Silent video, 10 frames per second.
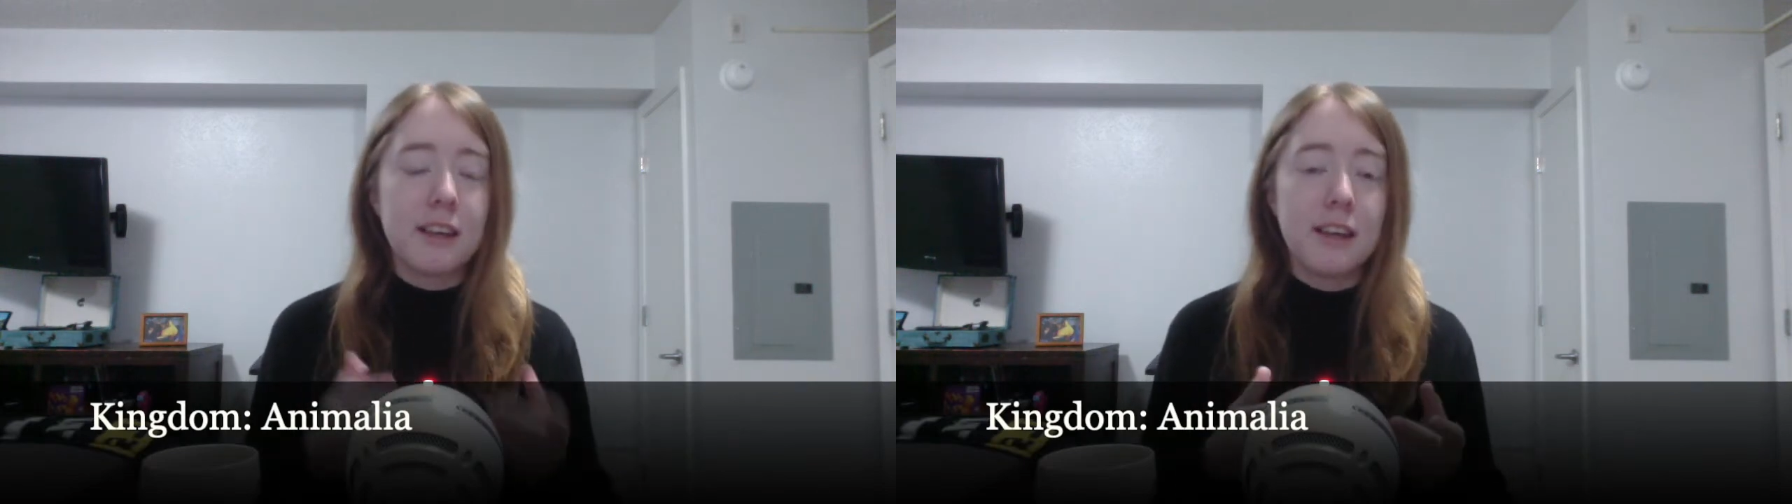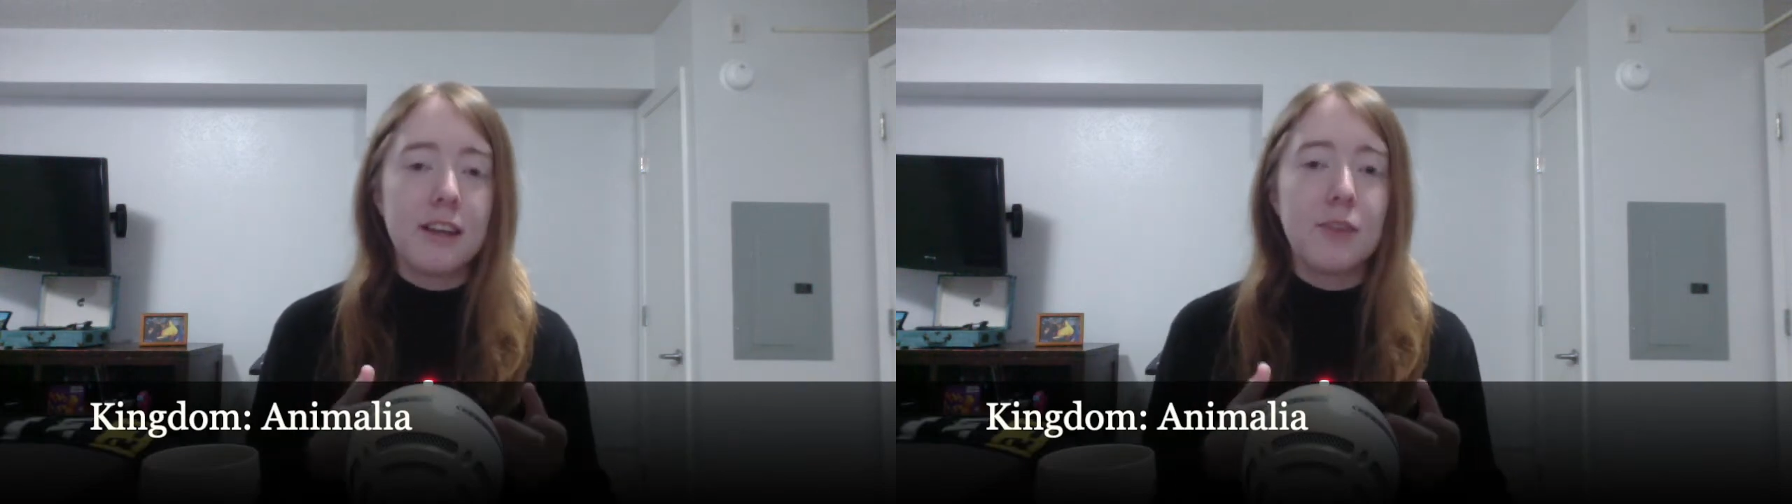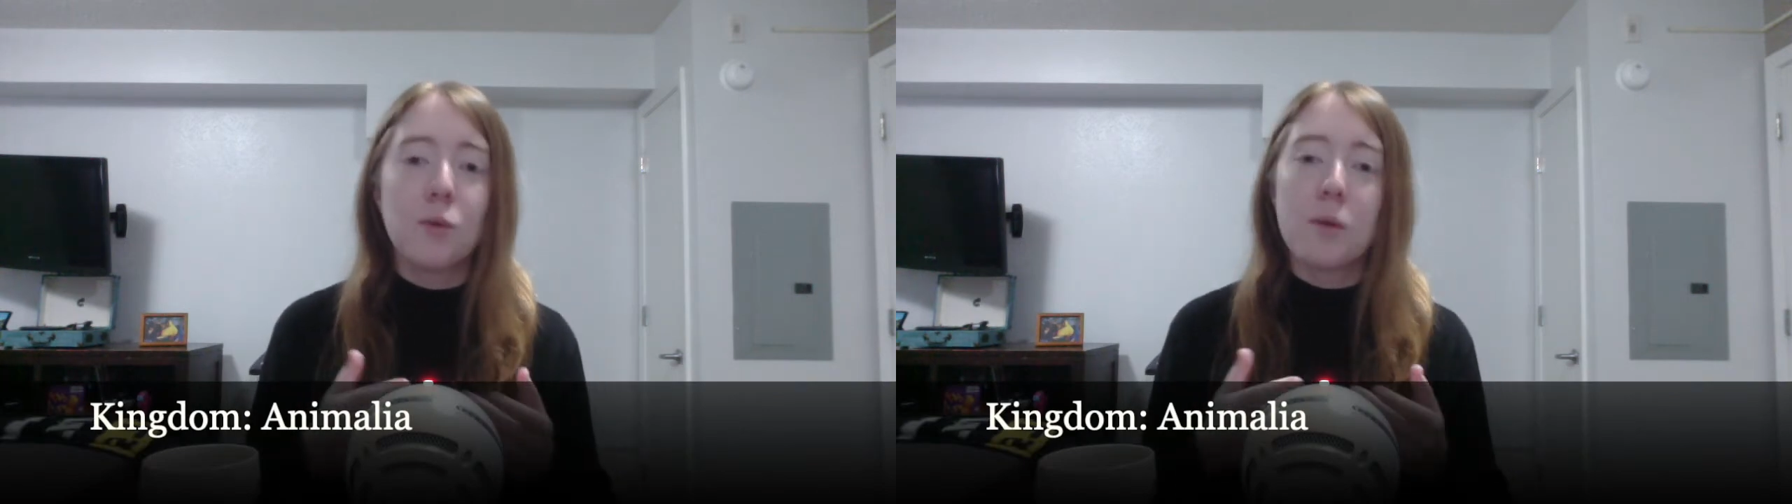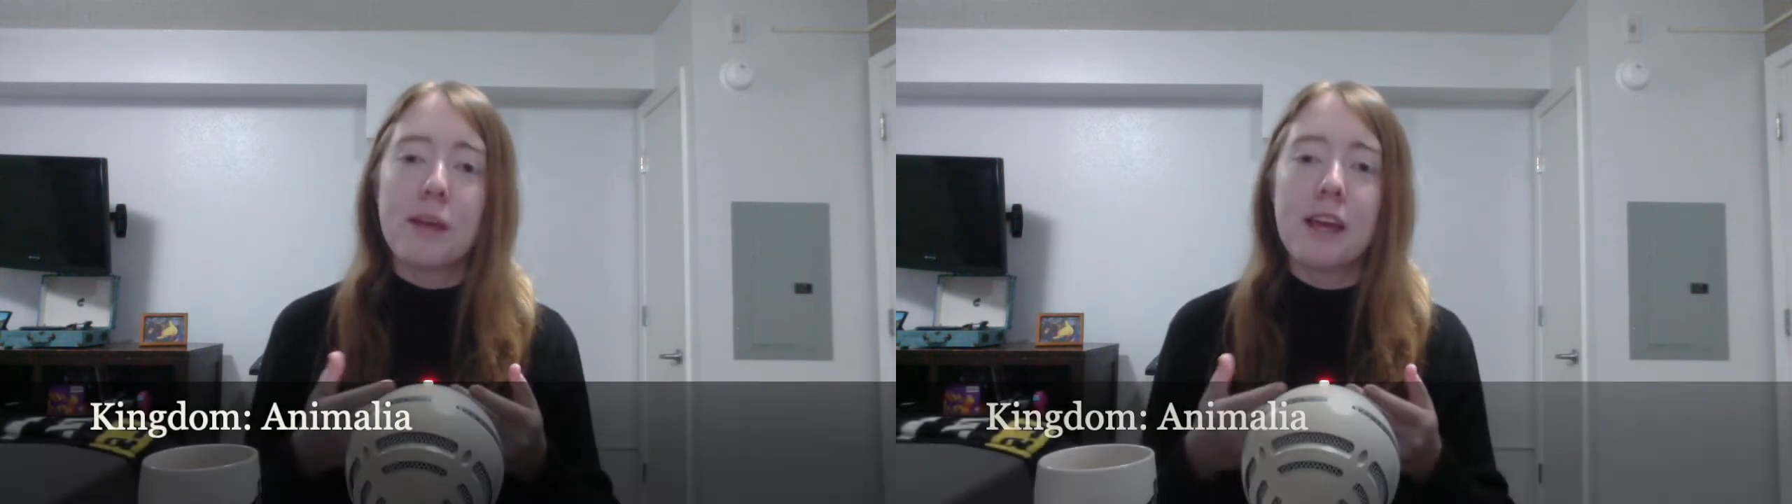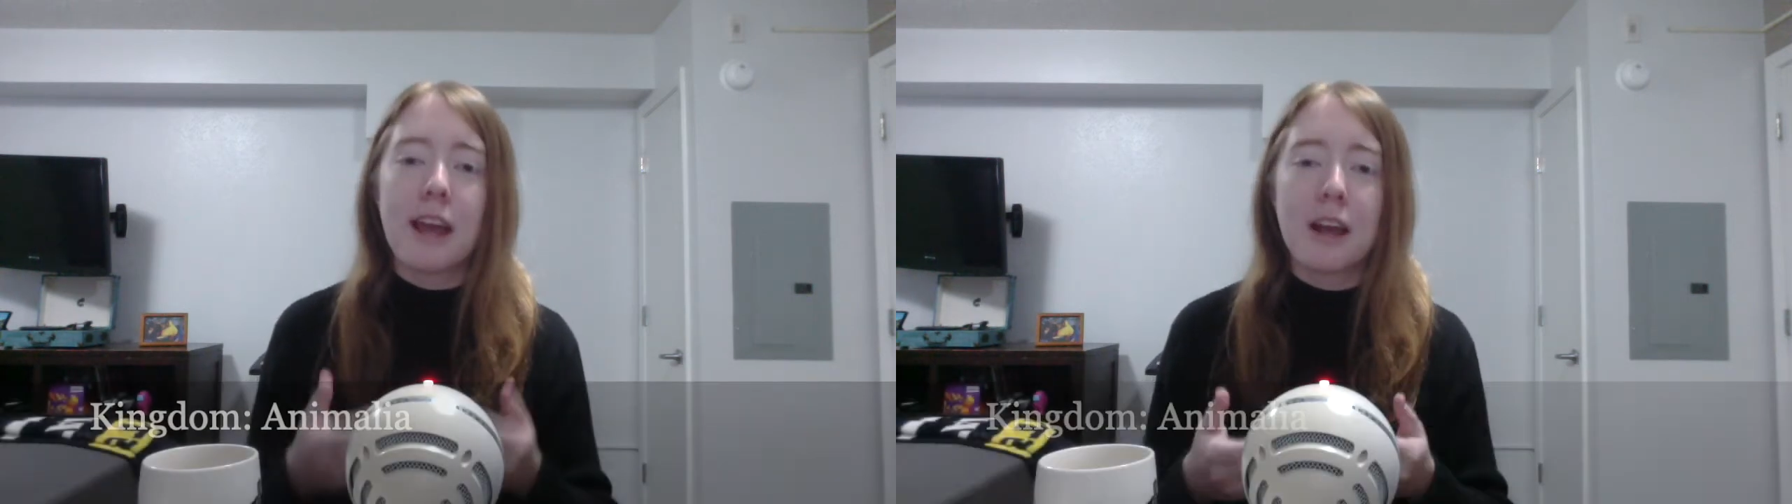in would
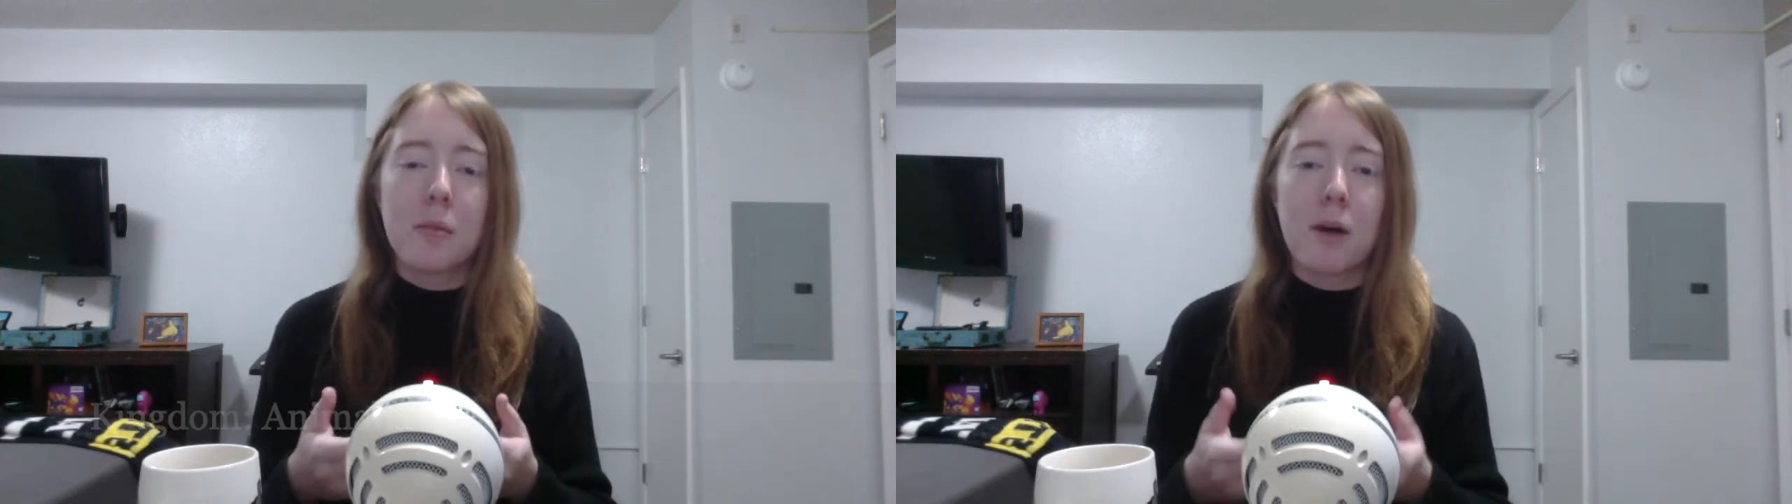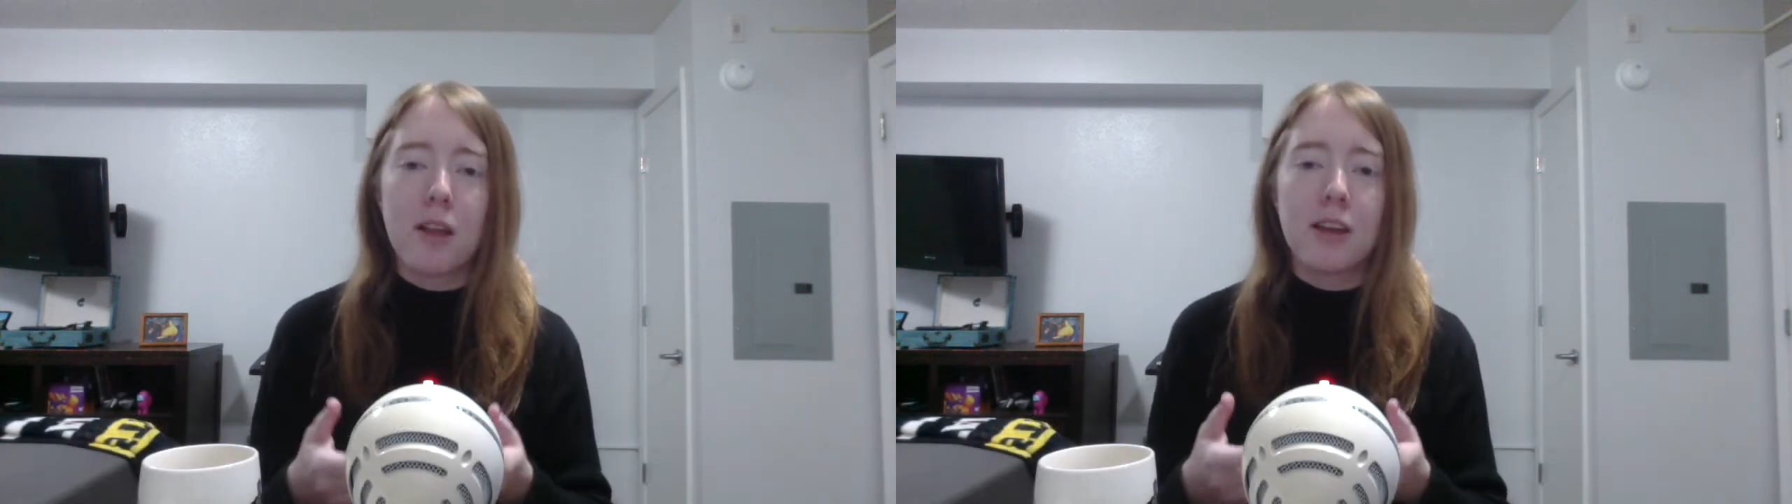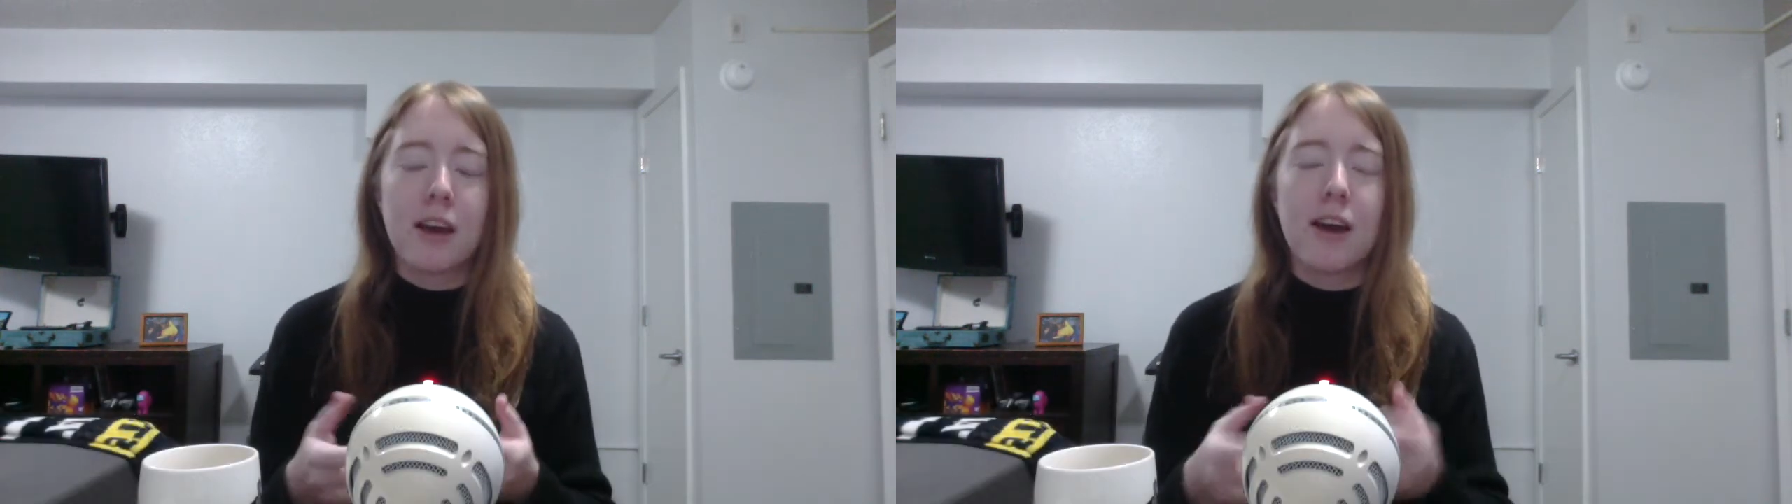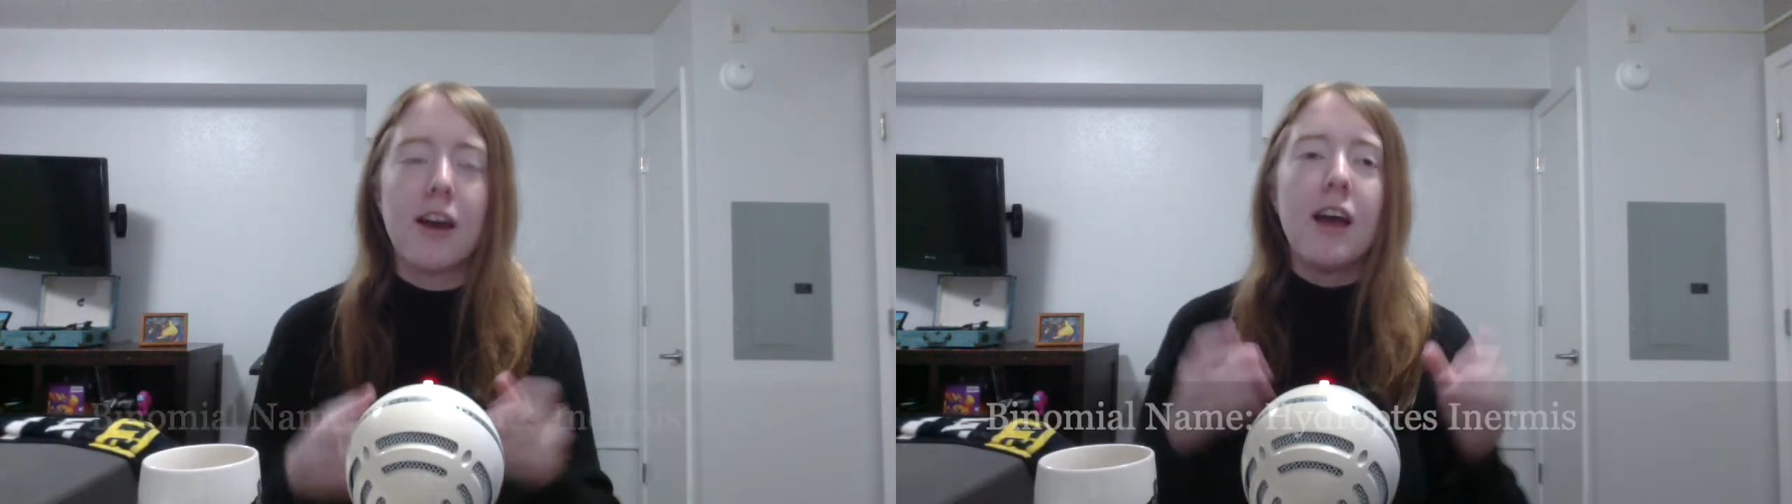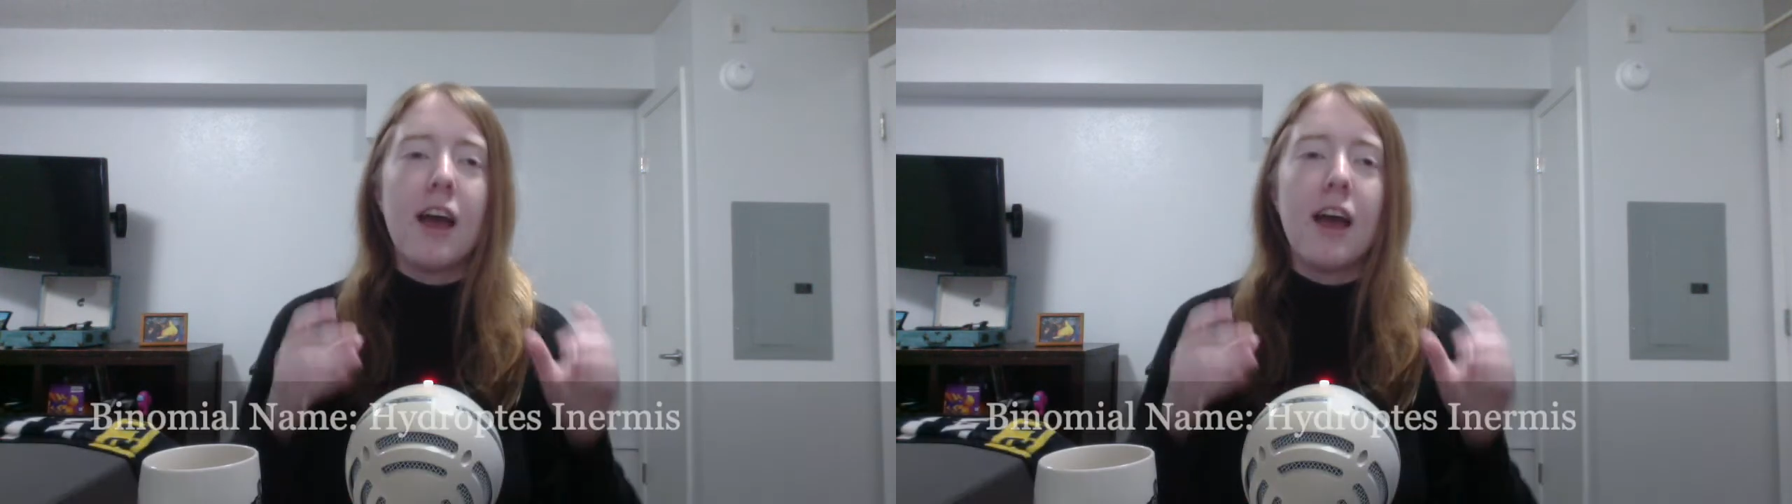be Animalia,